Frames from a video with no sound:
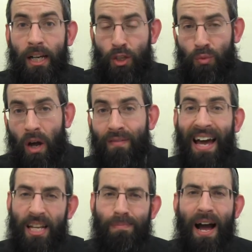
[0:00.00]
It's roiv
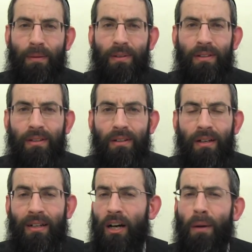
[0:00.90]
and he's makvid.
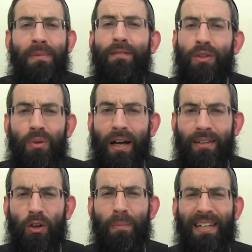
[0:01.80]
Chacham never do
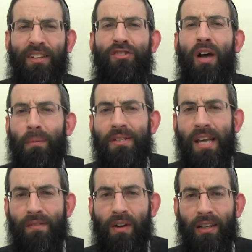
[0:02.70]
that. They don't make a double
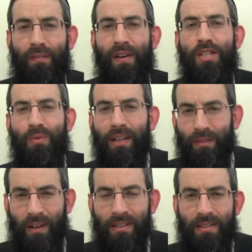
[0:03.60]
safeguard, they fence around
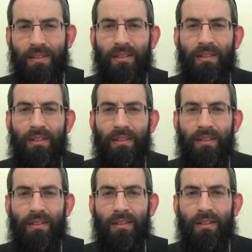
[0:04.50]
the fence.
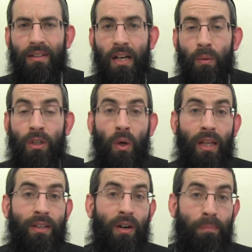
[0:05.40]
We know
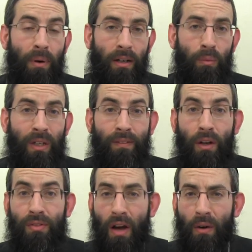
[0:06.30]
that the Rabbanan were given
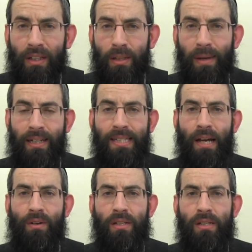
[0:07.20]
authority to make
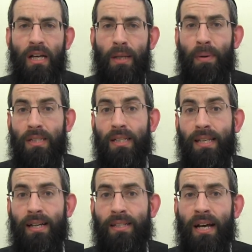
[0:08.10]
zeros, the pasuk
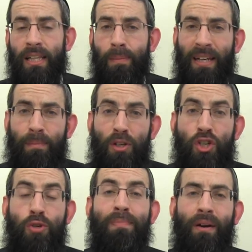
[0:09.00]
says, to make a
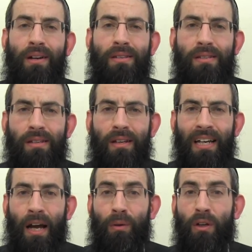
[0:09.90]
mishmeres.
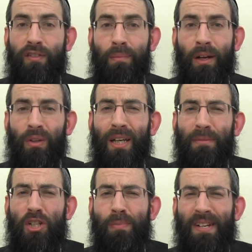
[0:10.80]
And we learn from there, only a
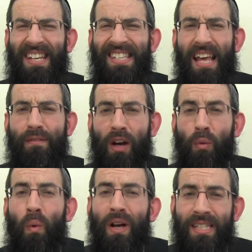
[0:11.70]
mishmeres, a
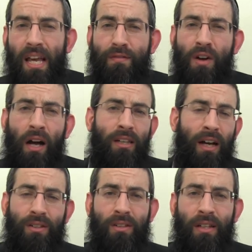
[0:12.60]
safeguard, one safeguard
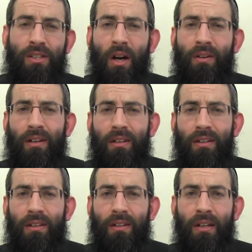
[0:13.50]
to the Torah.
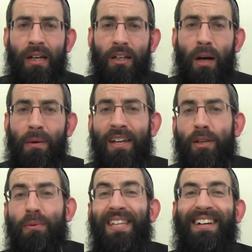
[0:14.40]
Chacham are there
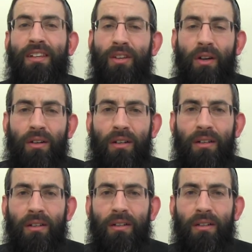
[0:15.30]
to protect the Torah.
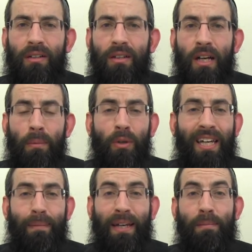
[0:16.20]
But you
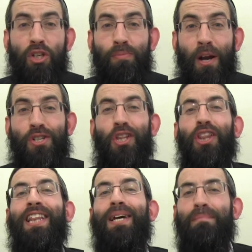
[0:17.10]
can't make a mishmeres,
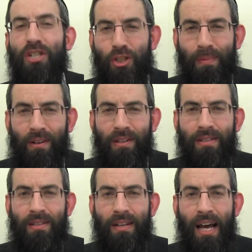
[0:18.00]

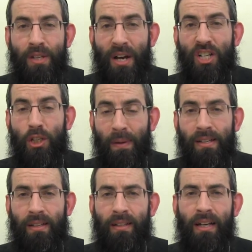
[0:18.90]
limishmeres, as Rashi
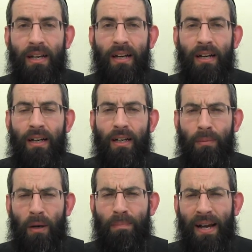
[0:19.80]
explains in
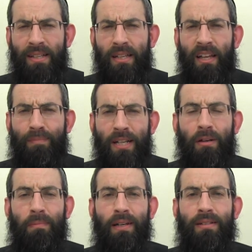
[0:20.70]
Gemara Beitz, Daf
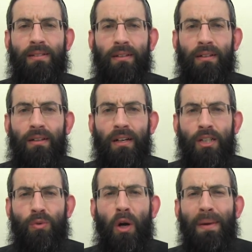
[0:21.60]
Beis and Beis.
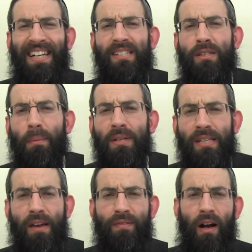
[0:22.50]
So we don't make a double
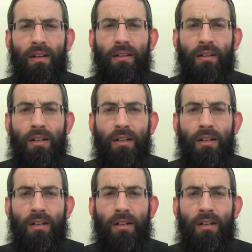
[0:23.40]
safeguard.